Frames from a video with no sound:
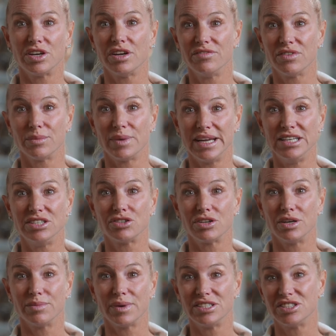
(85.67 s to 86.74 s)
good for my age
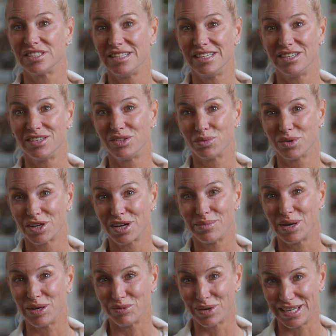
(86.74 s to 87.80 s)
group. I just needed to work on
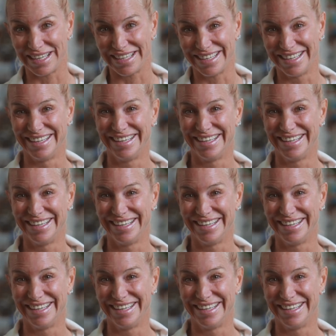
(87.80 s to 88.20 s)
my running.